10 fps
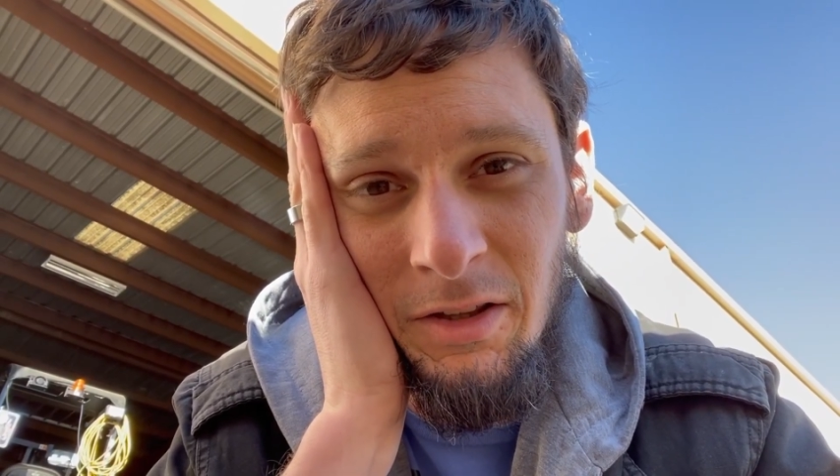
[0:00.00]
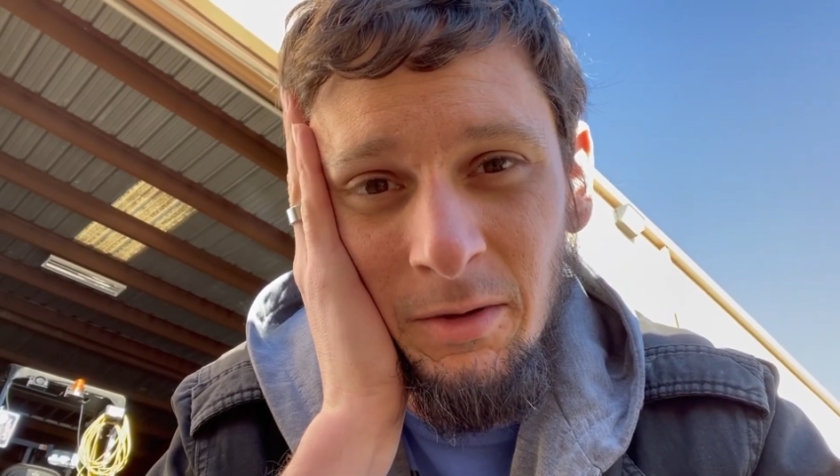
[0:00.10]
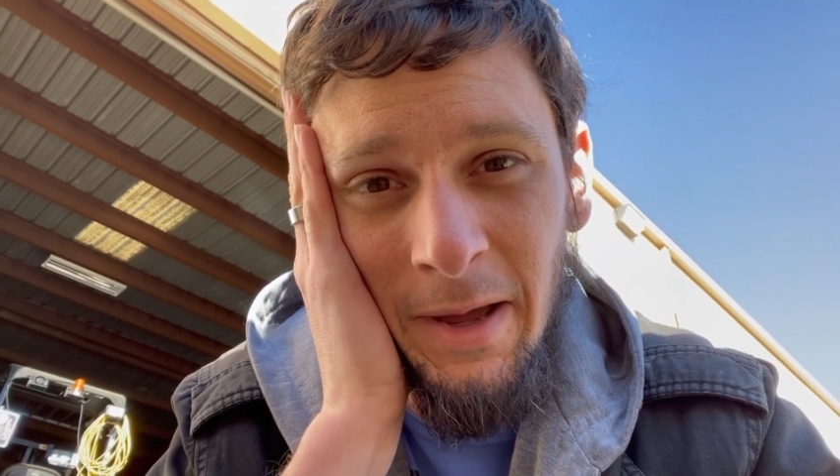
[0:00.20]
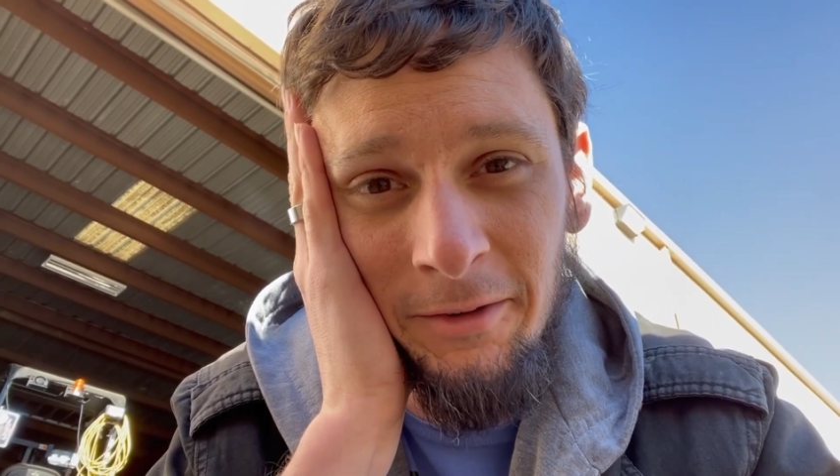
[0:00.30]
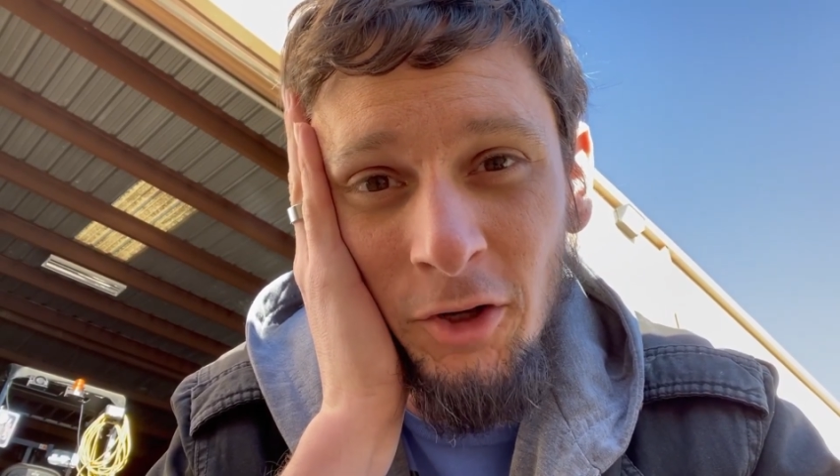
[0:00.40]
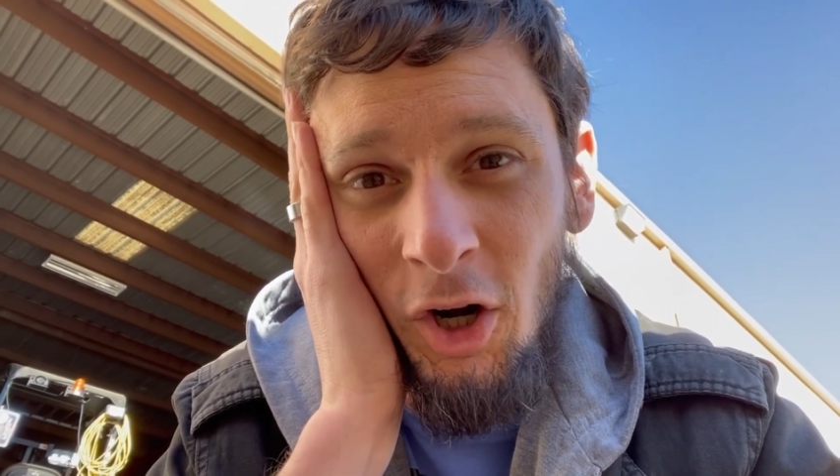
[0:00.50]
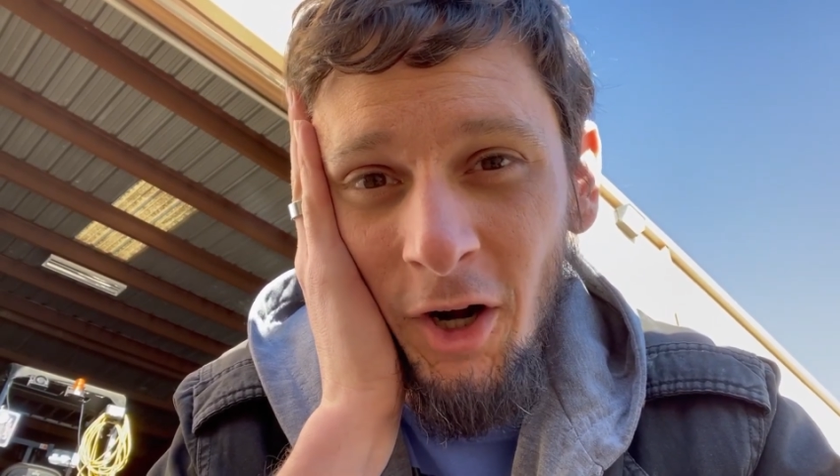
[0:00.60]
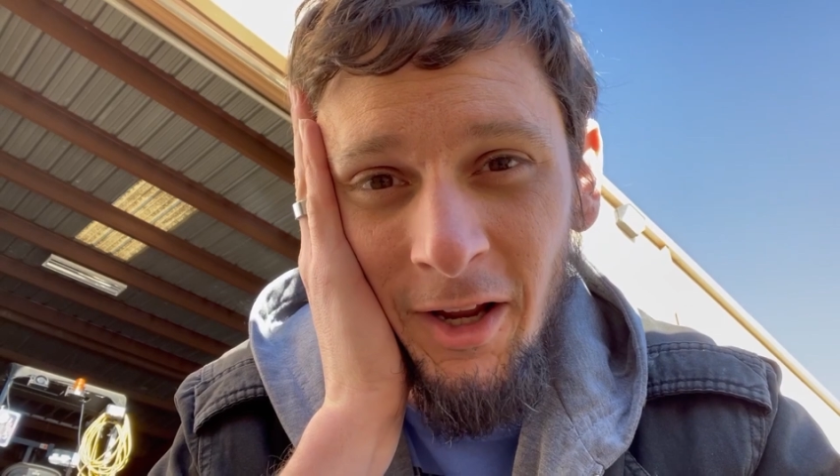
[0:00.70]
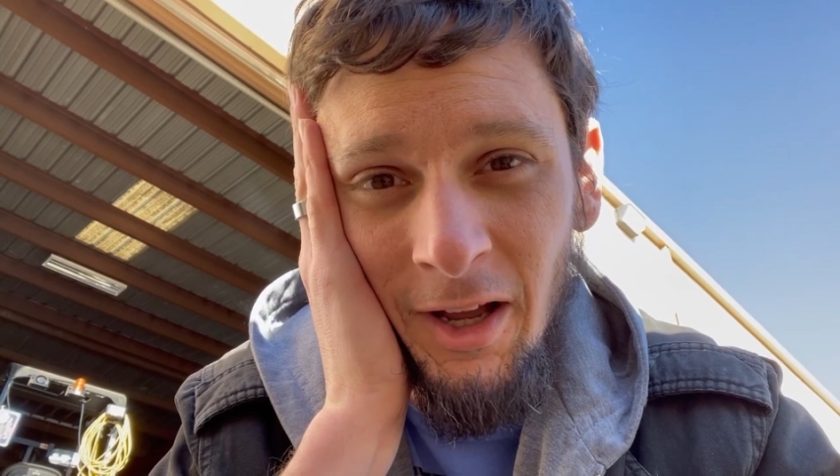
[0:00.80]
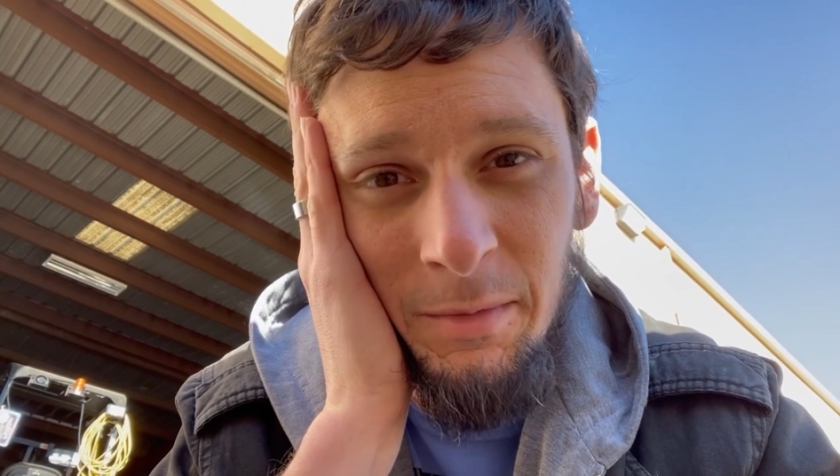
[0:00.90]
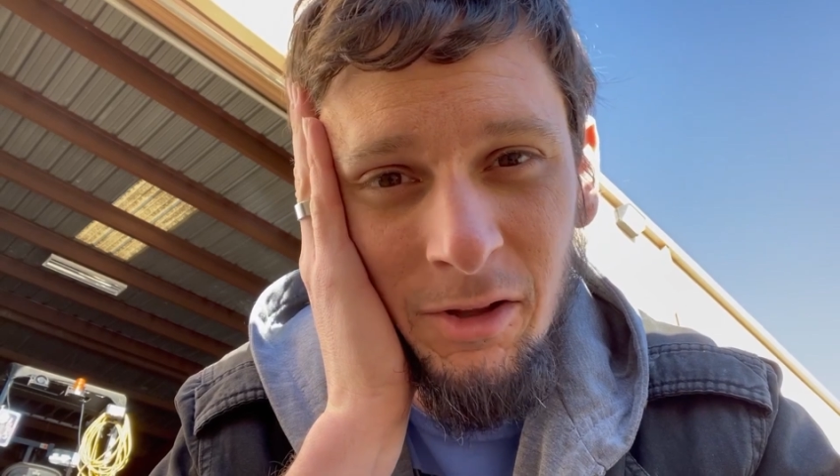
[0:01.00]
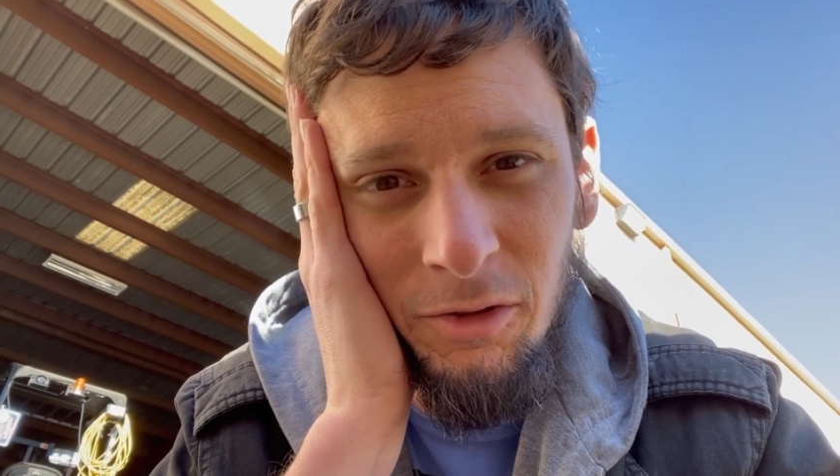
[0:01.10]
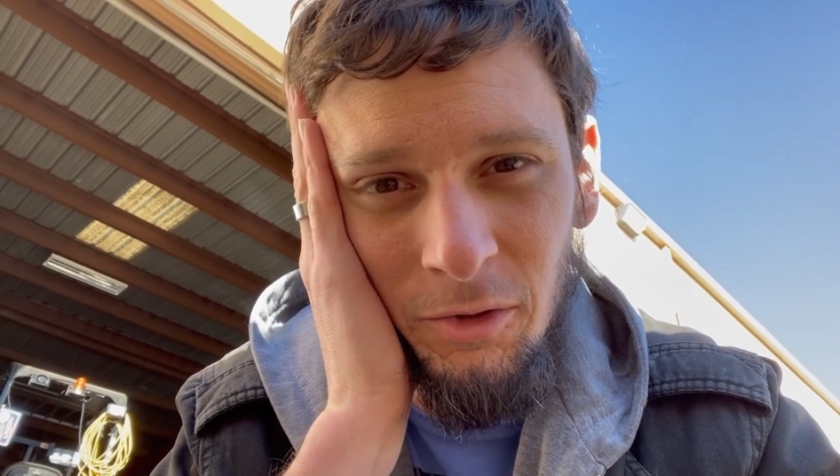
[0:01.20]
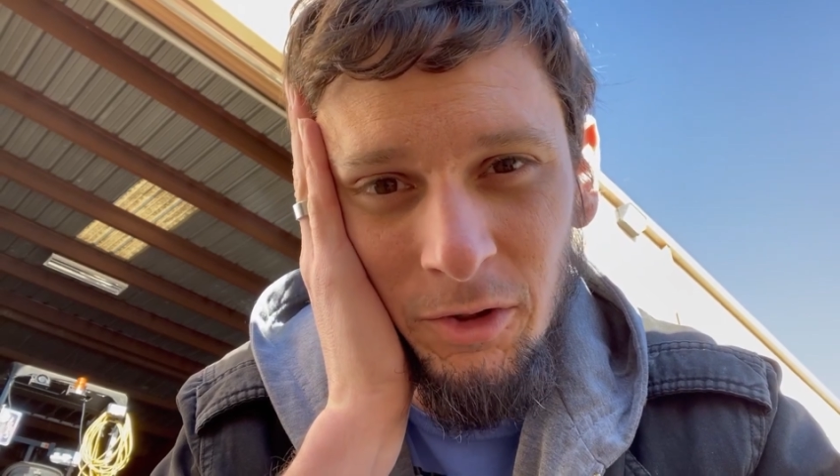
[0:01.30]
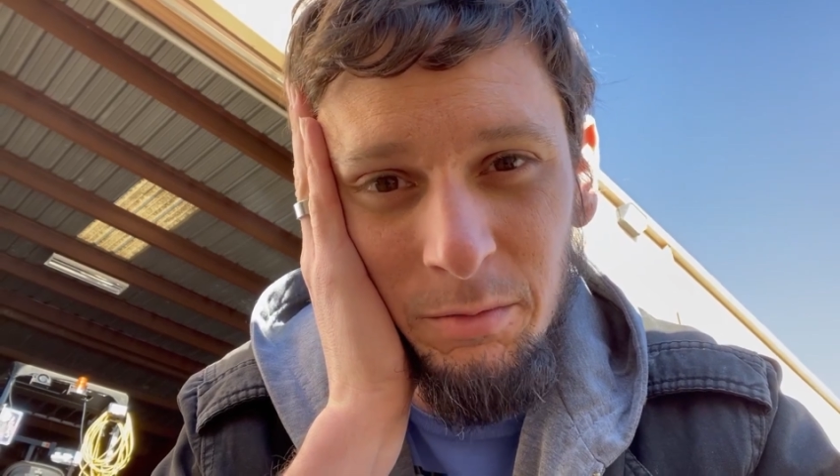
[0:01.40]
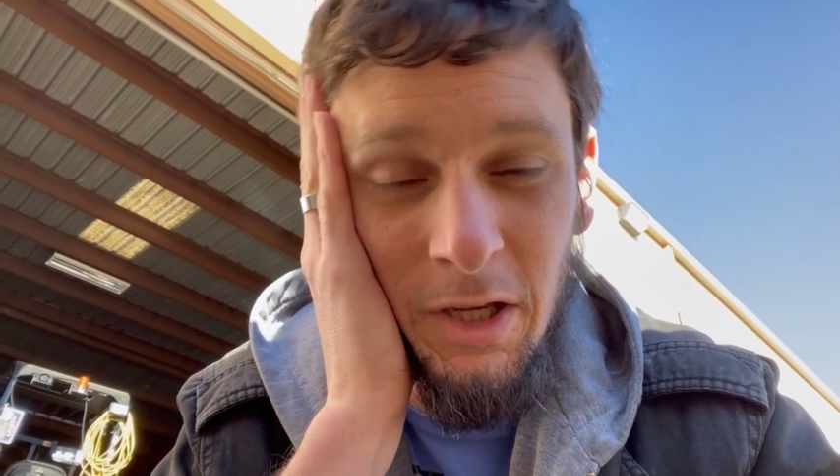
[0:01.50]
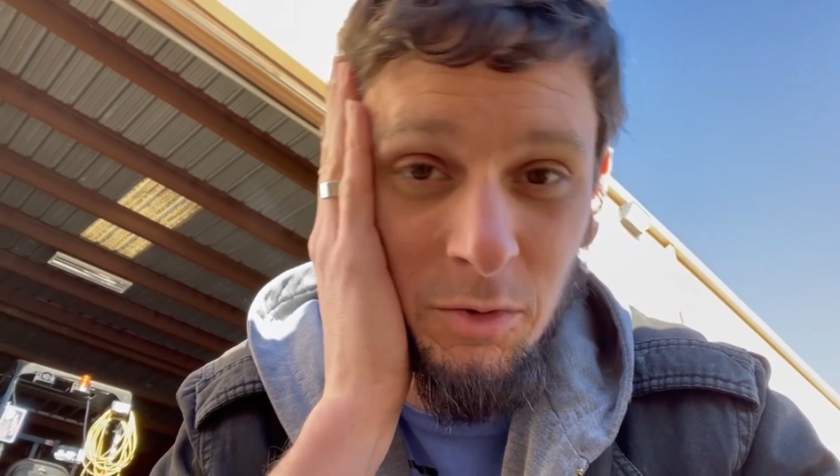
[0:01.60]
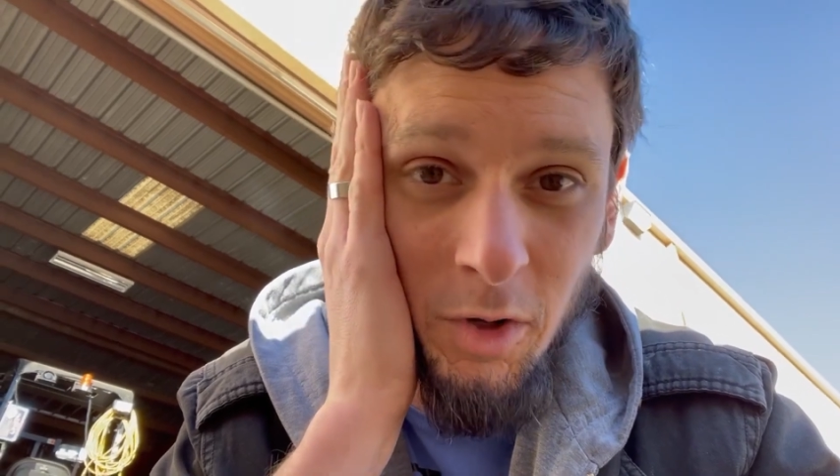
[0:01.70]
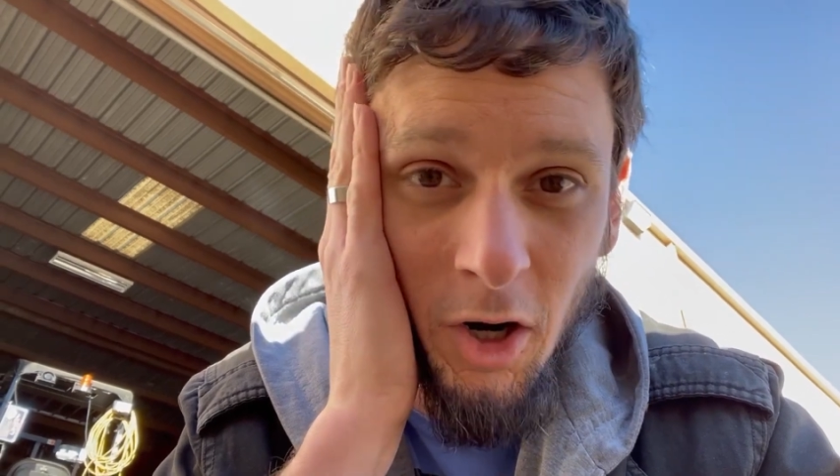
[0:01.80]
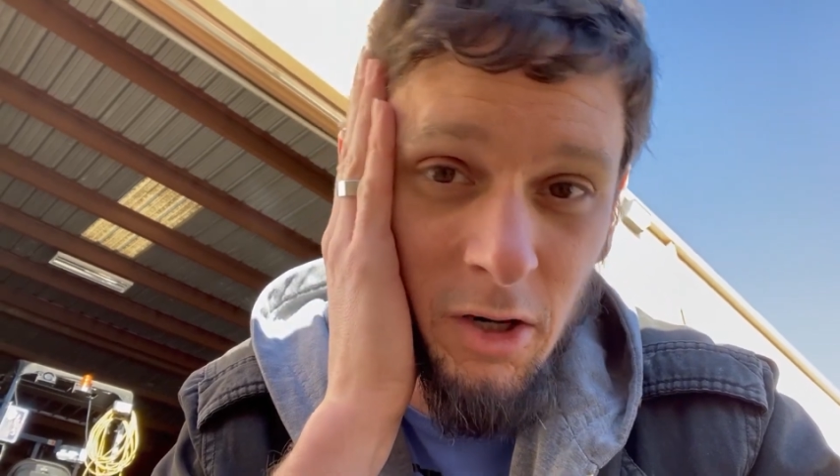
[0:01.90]
the amount of current coming through because
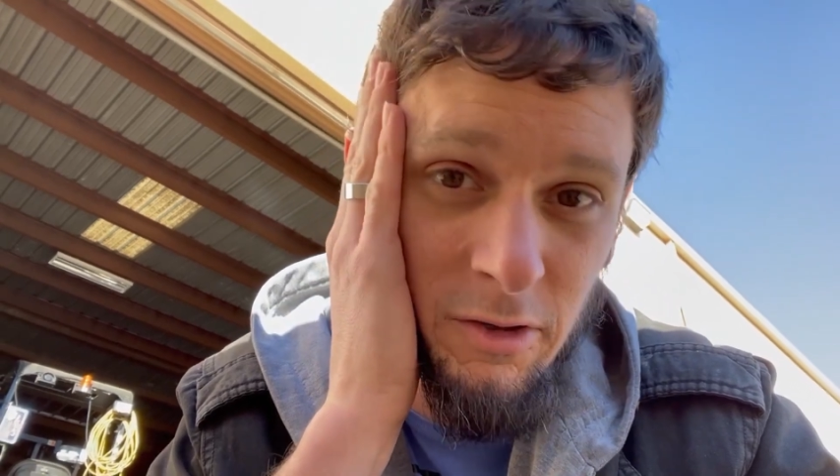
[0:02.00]
we are,